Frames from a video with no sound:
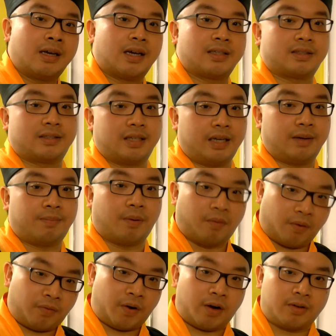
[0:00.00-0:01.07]
a seed. But
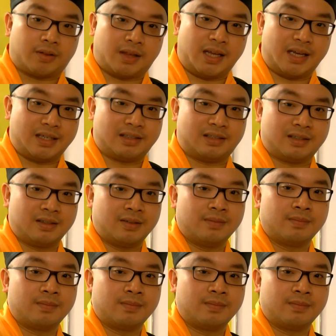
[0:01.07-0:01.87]
without this,